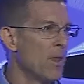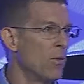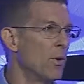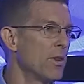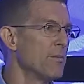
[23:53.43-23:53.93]

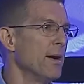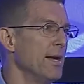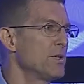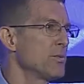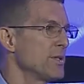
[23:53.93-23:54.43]
One of the
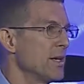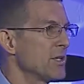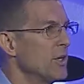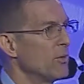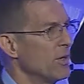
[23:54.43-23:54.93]
mice was
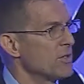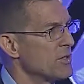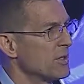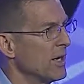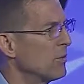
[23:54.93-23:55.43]
asking
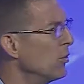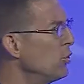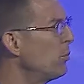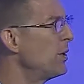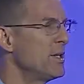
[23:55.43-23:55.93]
questions like, well,
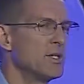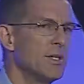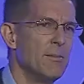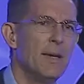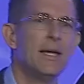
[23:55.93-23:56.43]
who put us
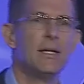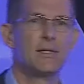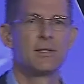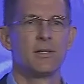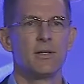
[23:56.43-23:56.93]
in the
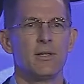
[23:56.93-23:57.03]
maze?